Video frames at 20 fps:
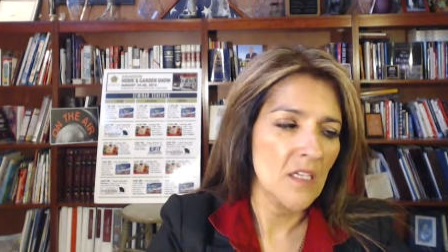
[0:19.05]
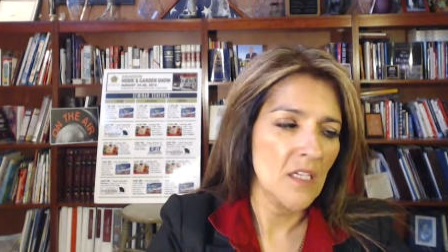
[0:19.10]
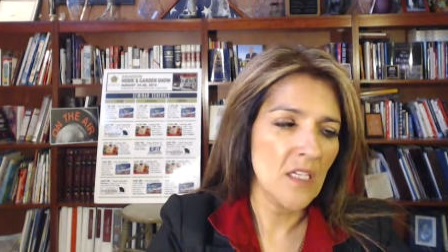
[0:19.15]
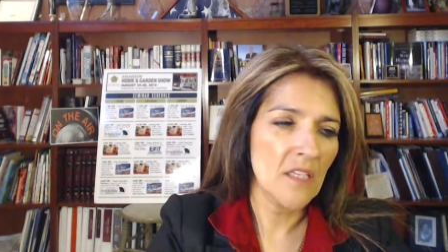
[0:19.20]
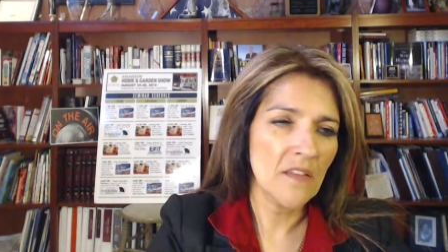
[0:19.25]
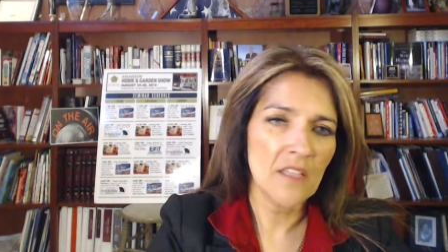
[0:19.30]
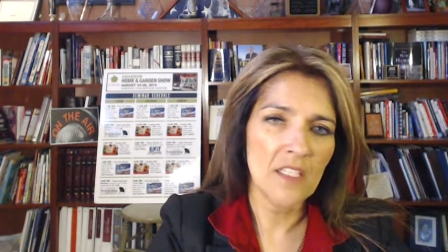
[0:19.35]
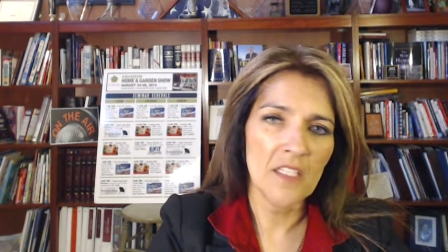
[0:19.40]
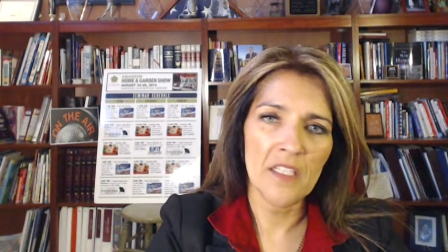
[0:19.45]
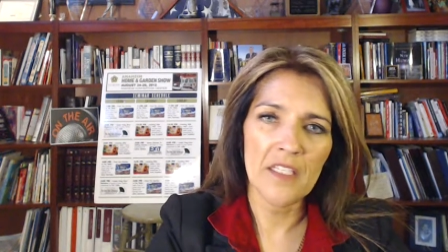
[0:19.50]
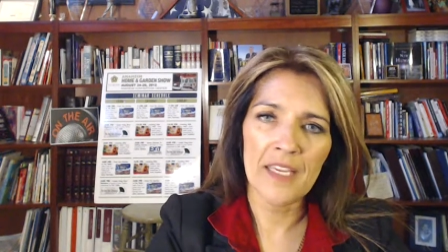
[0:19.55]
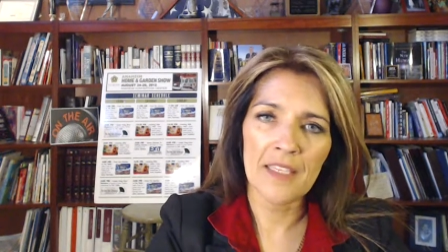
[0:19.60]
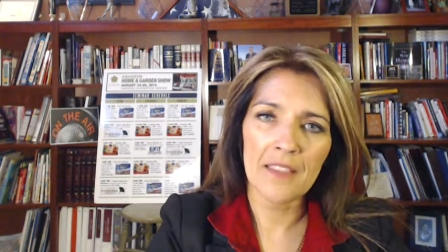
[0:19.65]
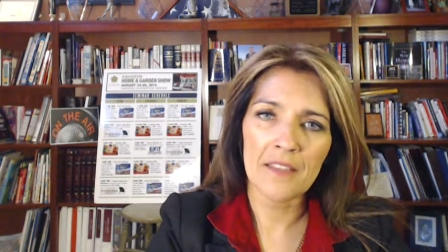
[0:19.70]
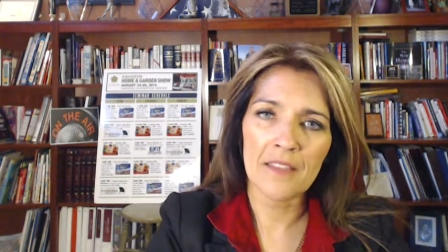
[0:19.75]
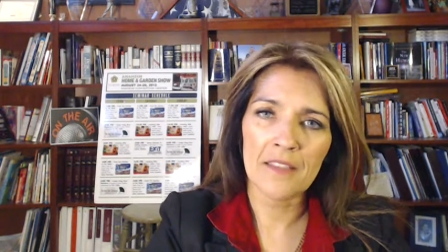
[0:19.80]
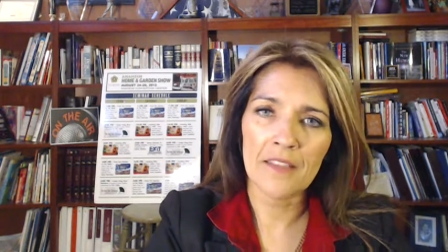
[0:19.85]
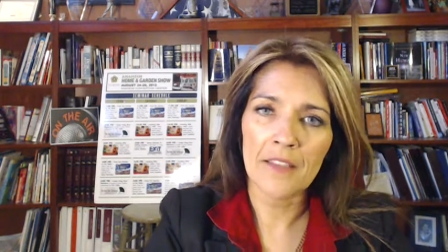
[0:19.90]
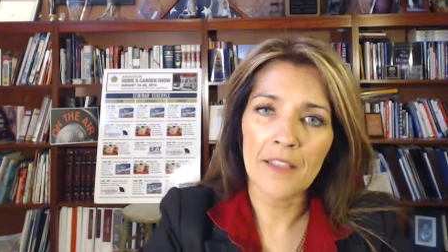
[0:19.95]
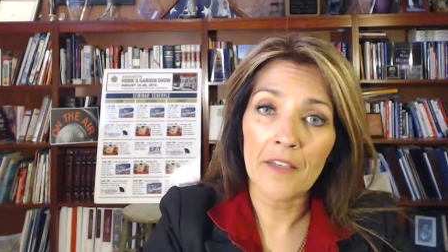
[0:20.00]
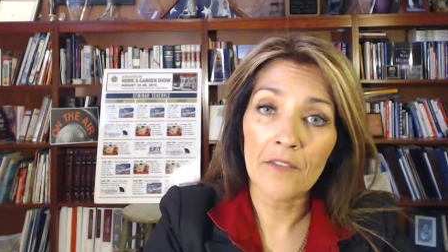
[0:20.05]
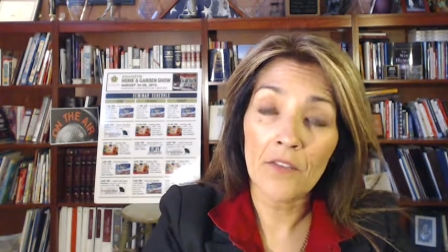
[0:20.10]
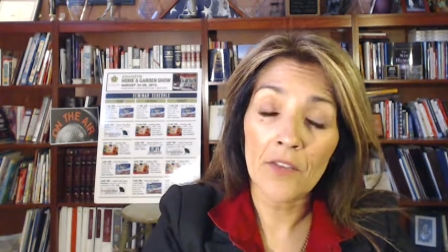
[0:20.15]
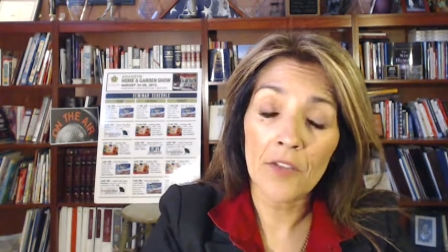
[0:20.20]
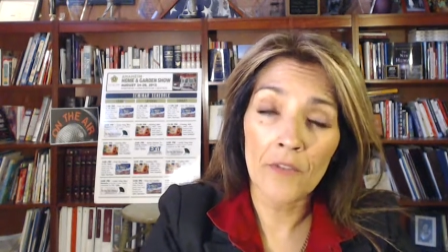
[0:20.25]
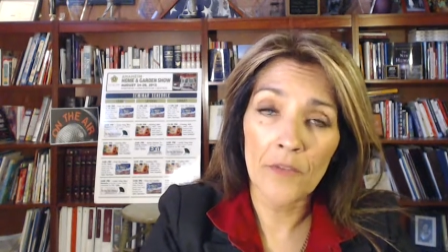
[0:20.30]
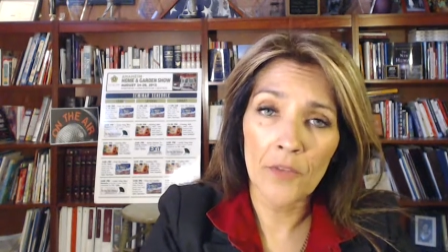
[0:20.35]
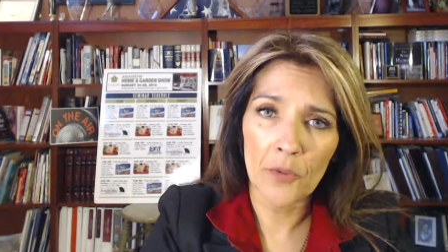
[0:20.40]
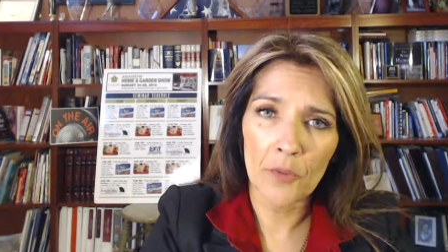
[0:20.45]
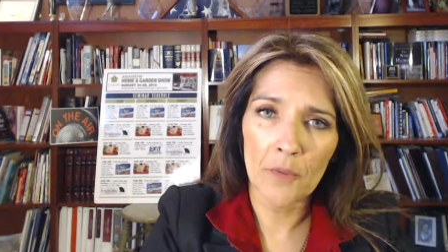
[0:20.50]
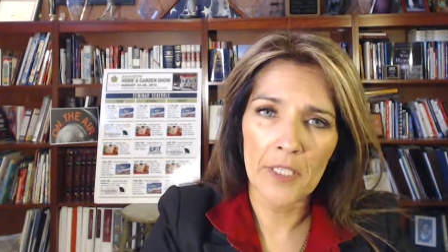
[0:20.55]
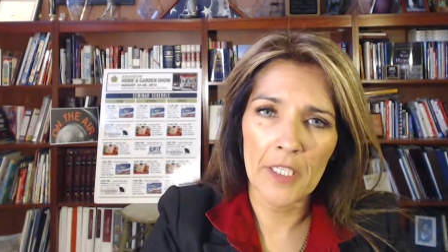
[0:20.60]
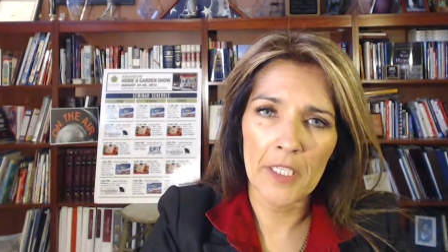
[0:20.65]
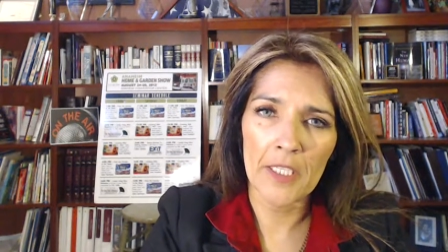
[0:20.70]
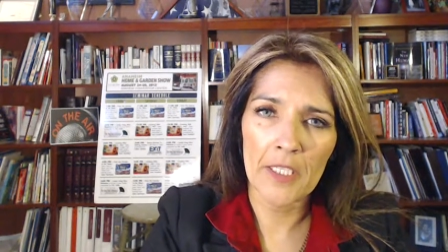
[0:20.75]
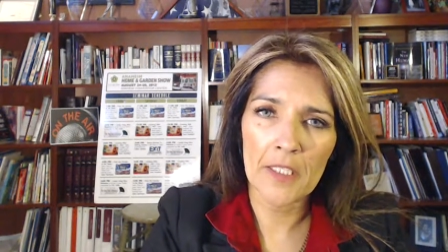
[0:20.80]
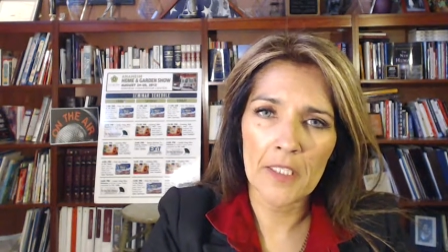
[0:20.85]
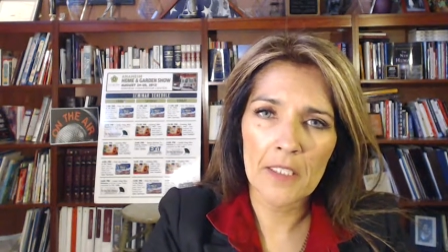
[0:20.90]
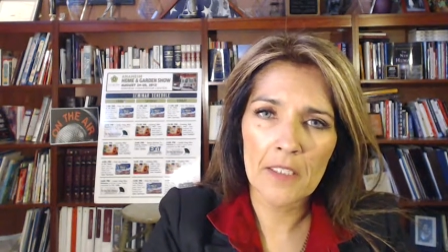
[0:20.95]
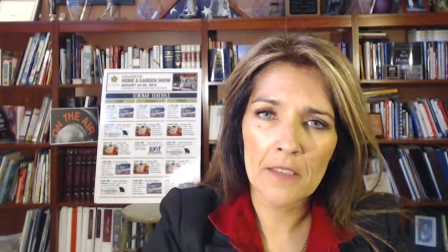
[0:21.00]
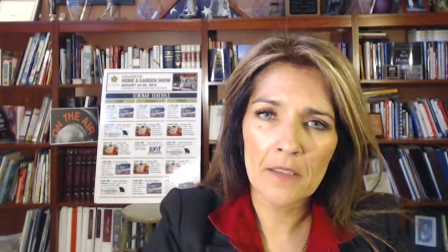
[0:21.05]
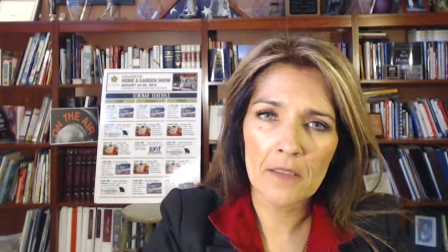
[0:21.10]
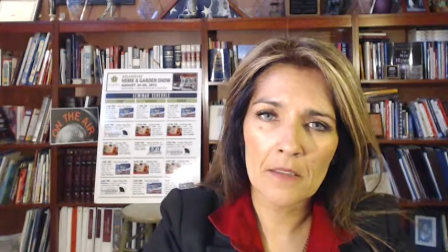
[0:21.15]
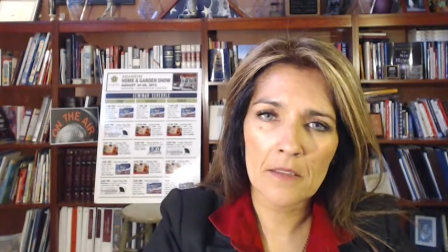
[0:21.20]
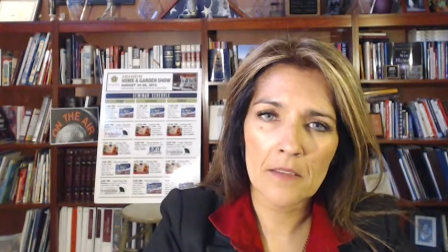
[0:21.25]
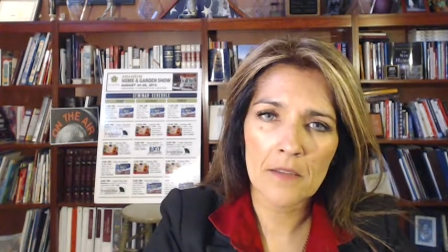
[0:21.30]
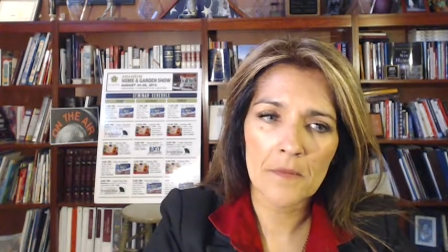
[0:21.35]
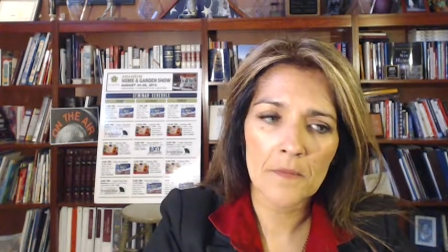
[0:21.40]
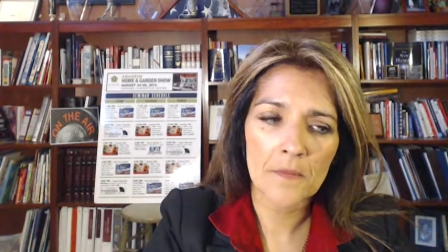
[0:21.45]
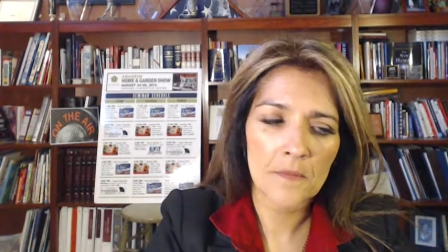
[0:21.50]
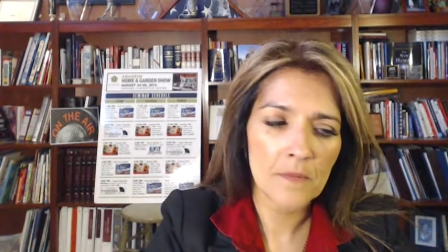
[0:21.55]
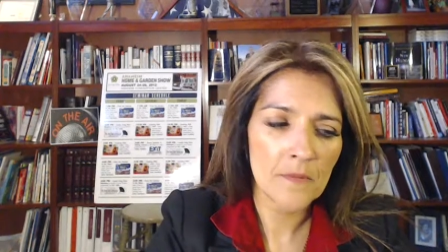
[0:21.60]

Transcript: in the next level of your beingness?